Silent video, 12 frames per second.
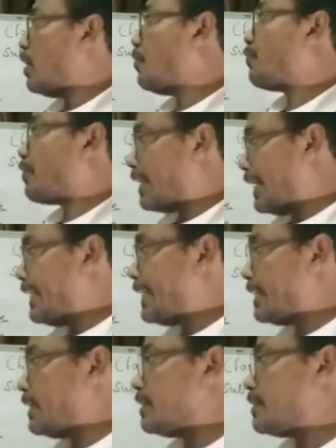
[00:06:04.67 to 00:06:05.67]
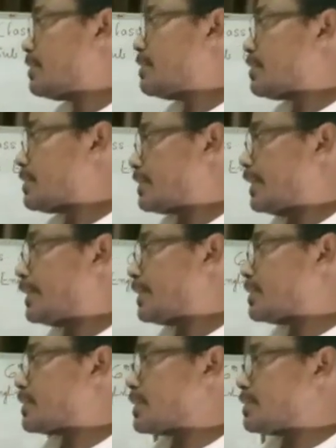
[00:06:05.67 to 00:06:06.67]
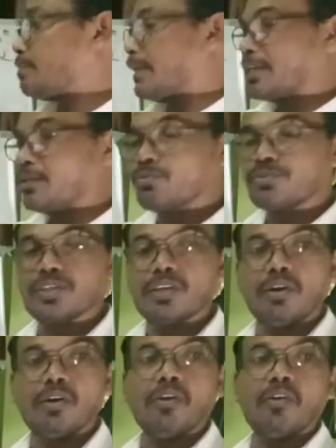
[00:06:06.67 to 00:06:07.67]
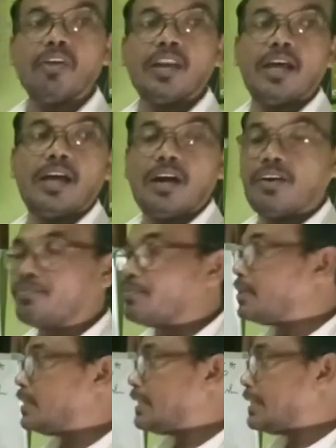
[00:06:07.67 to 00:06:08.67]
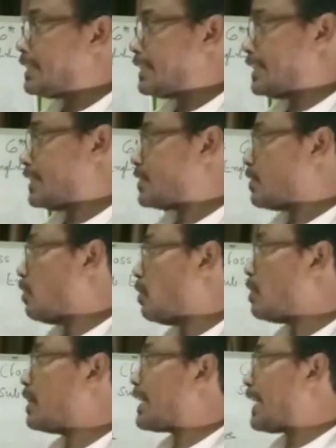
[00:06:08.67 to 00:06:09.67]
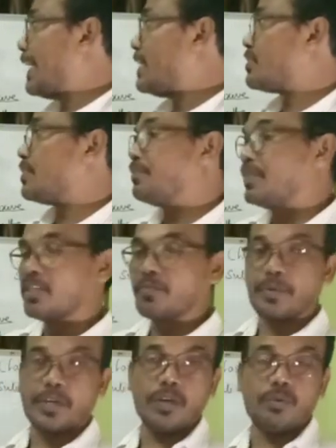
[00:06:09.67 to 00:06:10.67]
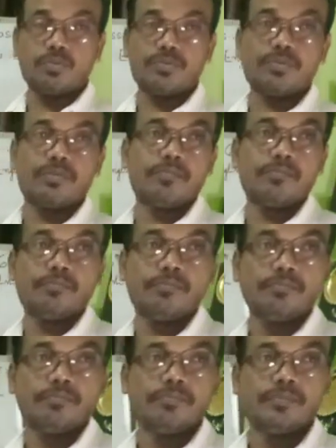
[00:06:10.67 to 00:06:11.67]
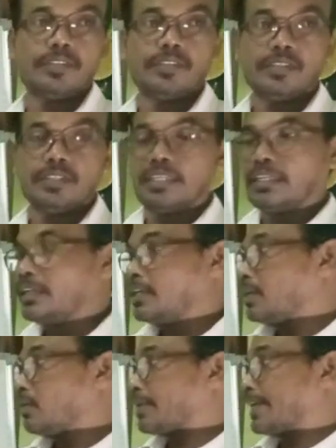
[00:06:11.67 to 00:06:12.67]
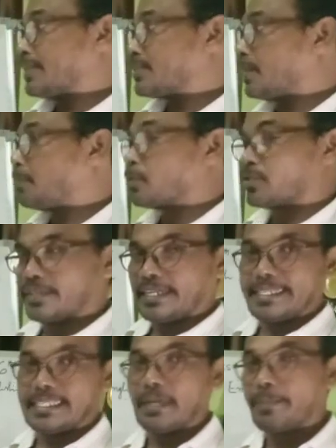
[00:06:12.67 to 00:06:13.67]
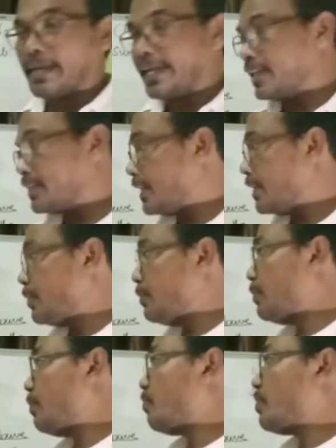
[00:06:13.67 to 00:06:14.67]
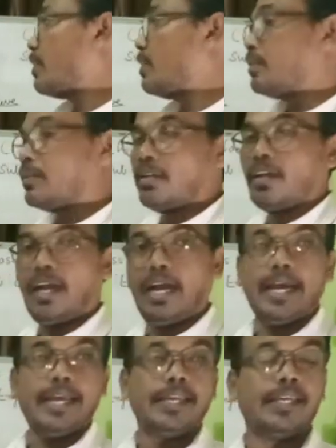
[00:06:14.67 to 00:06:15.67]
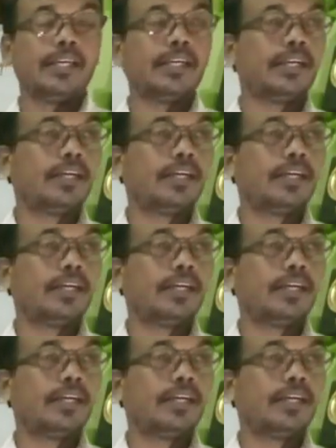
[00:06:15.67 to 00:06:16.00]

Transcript: of writing sentences by using all the kinds of these pronouns. Okay, suppose example I tell you, I